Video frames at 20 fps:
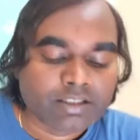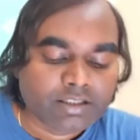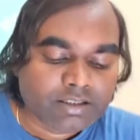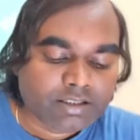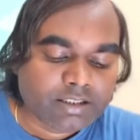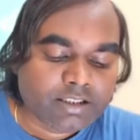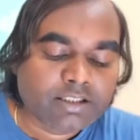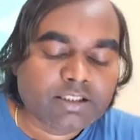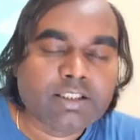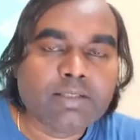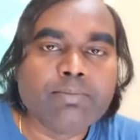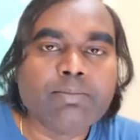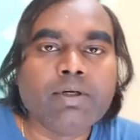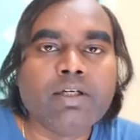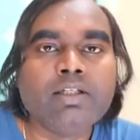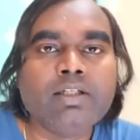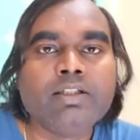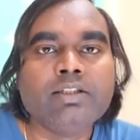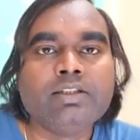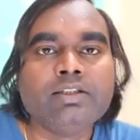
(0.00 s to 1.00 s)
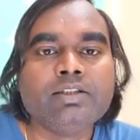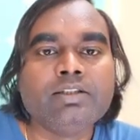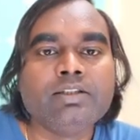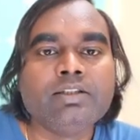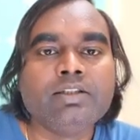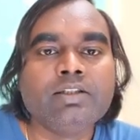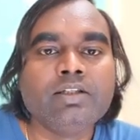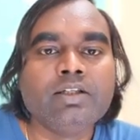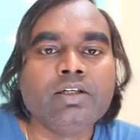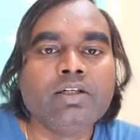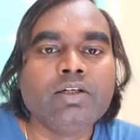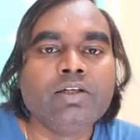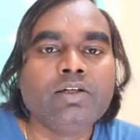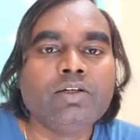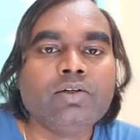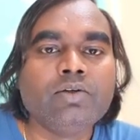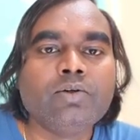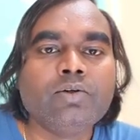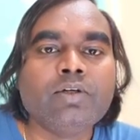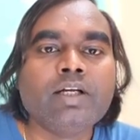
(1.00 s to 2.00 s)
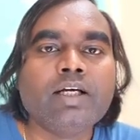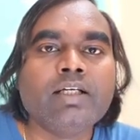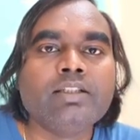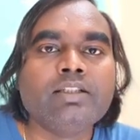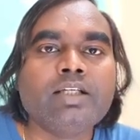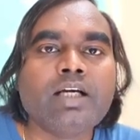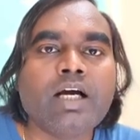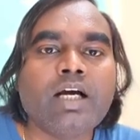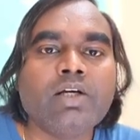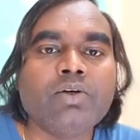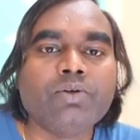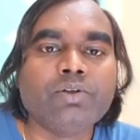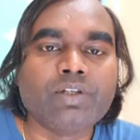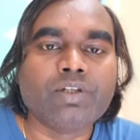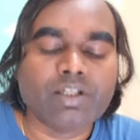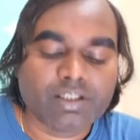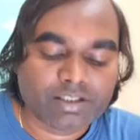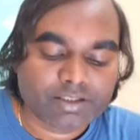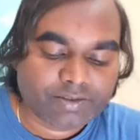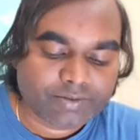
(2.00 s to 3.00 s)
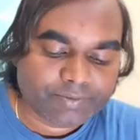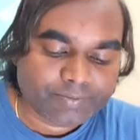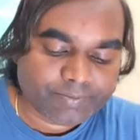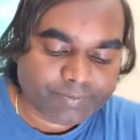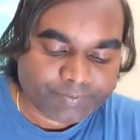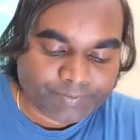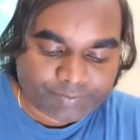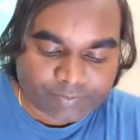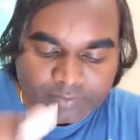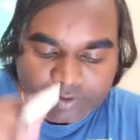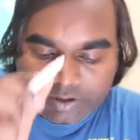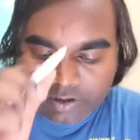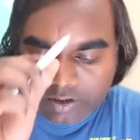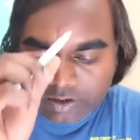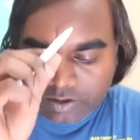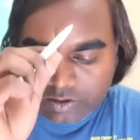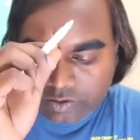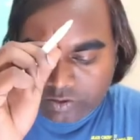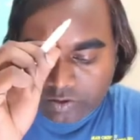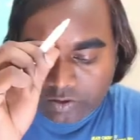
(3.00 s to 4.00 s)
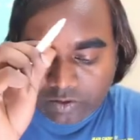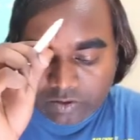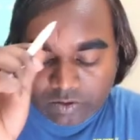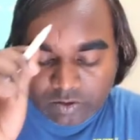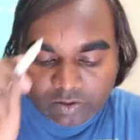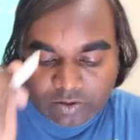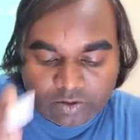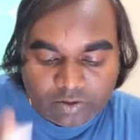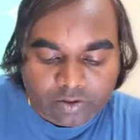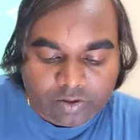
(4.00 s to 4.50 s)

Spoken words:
This symbol is known as iota. So